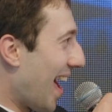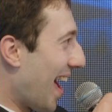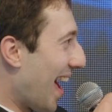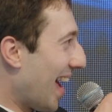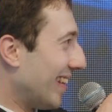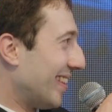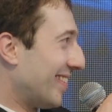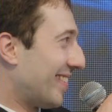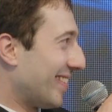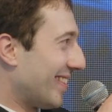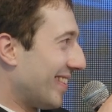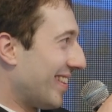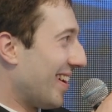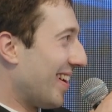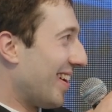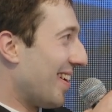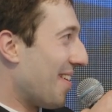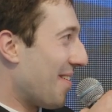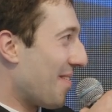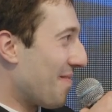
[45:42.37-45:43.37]
end
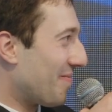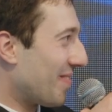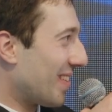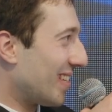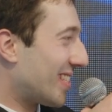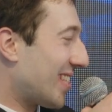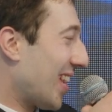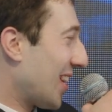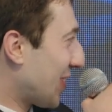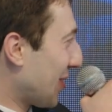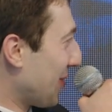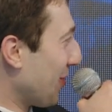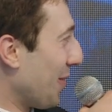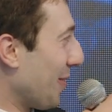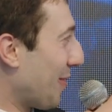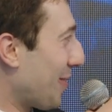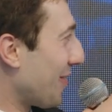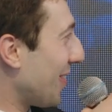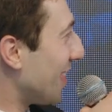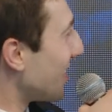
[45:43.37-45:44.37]
the session
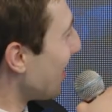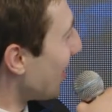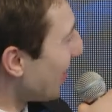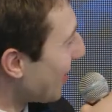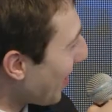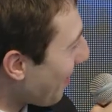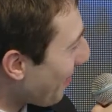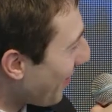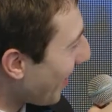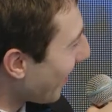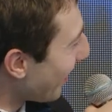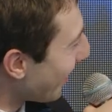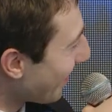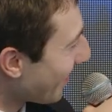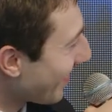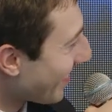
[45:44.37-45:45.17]
with. Is there something?